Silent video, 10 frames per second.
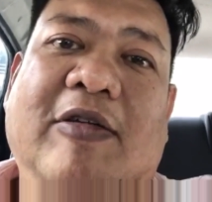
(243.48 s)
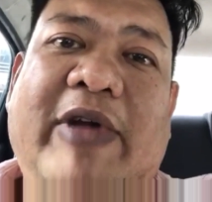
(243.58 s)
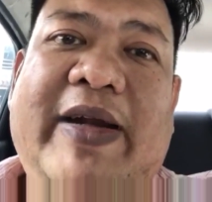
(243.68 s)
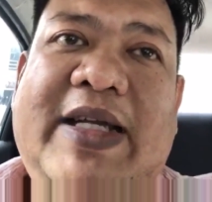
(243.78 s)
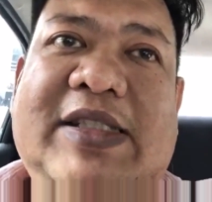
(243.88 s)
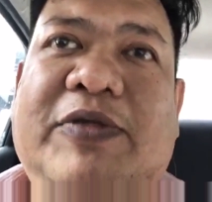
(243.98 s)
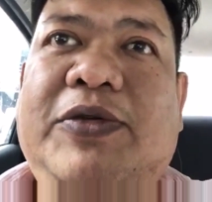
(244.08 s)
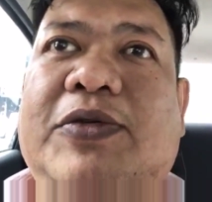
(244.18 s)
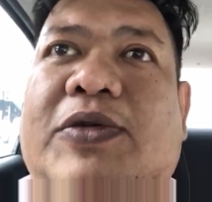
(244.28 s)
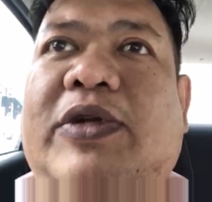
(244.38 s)
Whereas
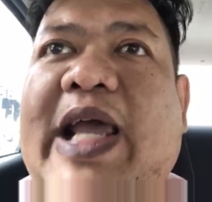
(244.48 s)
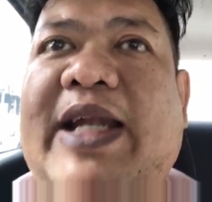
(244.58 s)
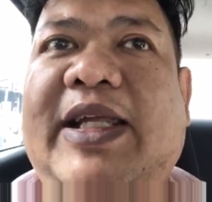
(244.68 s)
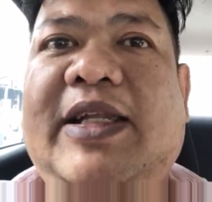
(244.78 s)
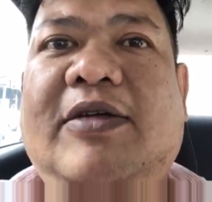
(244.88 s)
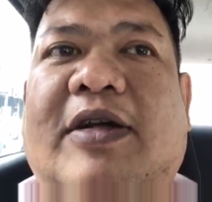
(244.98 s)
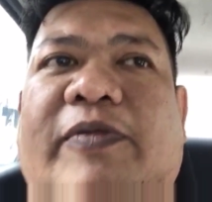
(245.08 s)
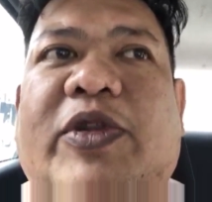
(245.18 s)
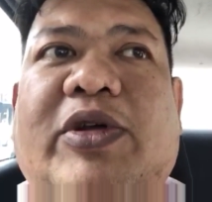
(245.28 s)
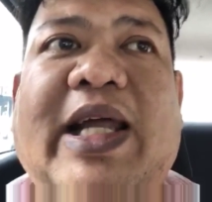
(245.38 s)
if you edit,
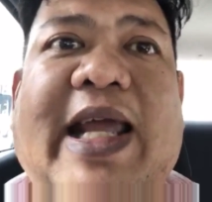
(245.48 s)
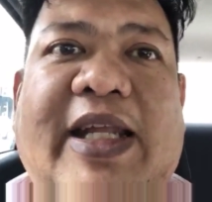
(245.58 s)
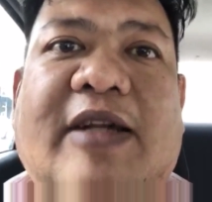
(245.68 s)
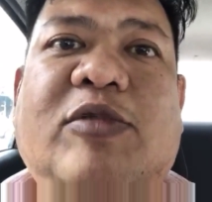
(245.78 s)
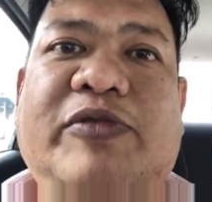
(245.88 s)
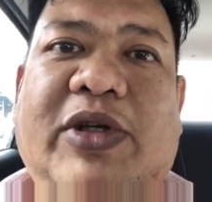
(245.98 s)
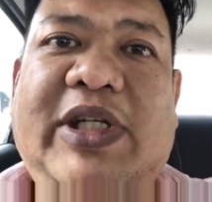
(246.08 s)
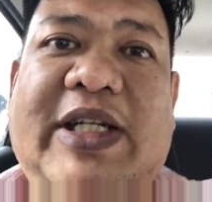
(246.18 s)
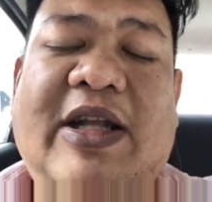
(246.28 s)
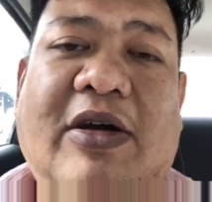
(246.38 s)
you can edit a movie
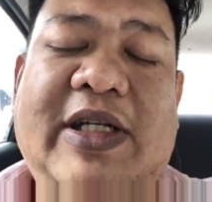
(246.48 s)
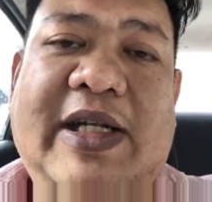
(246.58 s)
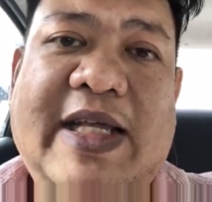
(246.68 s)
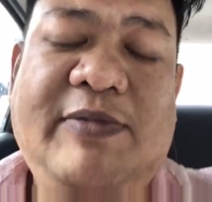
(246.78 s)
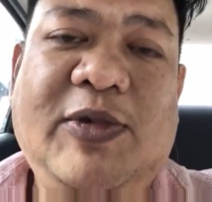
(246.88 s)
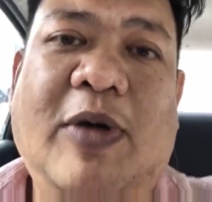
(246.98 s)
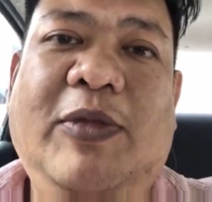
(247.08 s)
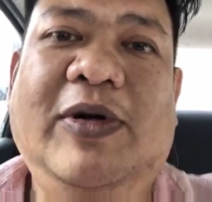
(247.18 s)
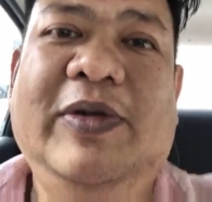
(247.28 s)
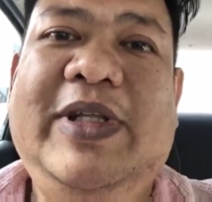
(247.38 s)
on the
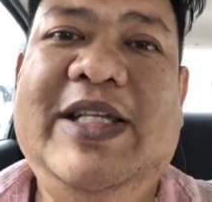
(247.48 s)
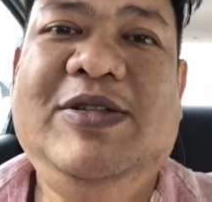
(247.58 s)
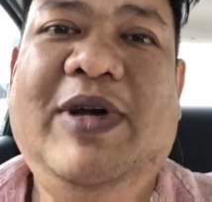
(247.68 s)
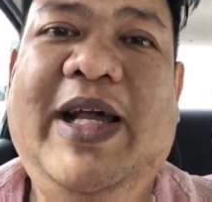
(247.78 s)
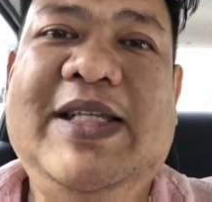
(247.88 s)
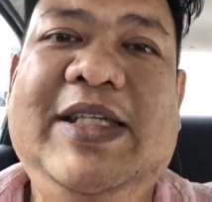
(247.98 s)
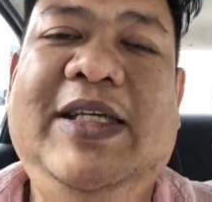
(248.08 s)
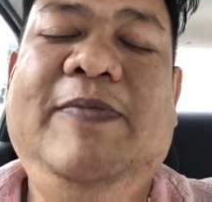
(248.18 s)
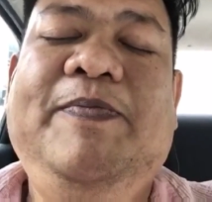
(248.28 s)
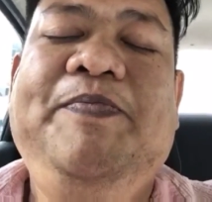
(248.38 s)
laptop. That's why I
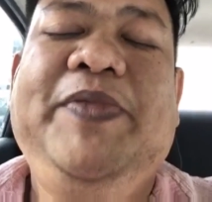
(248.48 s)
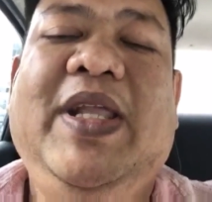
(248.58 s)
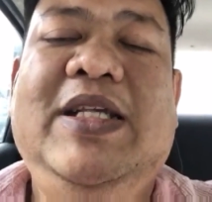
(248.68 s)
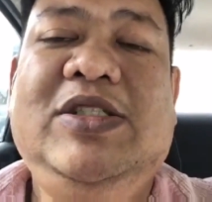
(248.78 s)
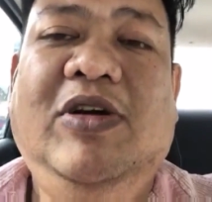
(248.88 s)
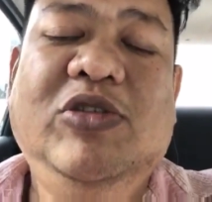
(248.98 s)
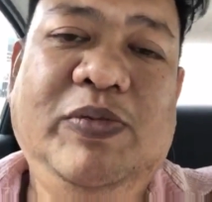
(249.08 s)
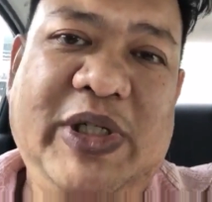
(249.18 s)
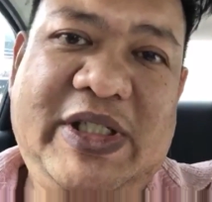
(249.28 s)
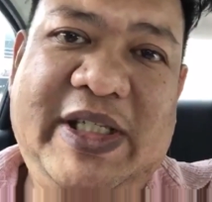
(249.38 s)
say it's not a
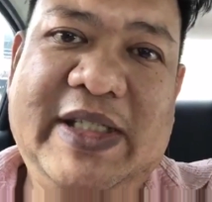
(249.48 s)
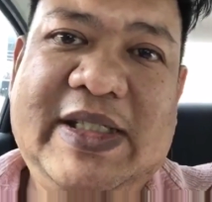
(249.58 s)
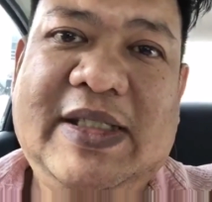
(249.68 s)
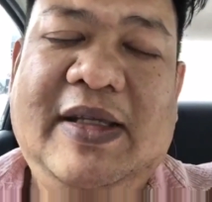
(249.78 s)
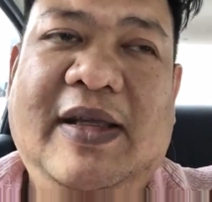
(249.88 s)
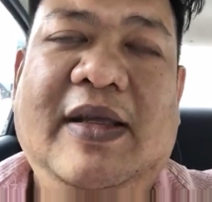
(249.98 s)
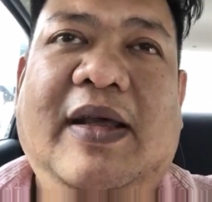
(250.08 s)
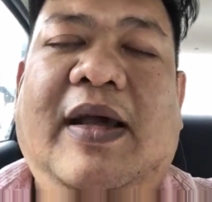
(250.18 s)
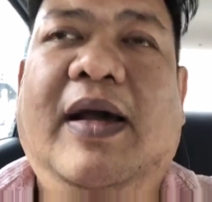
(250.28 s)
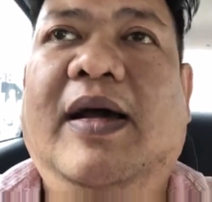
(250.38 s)
good purchase.
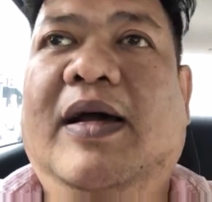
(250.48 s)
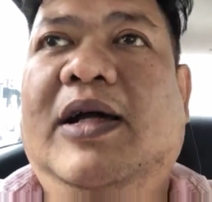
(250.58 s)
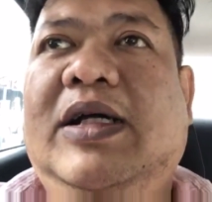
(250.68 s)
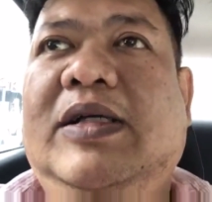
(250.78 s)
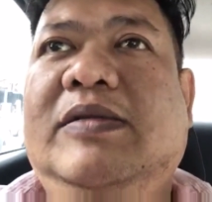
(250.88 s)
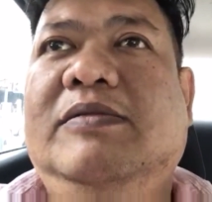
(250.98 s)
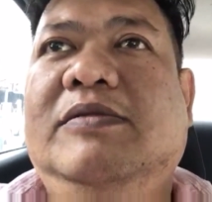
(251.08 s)
And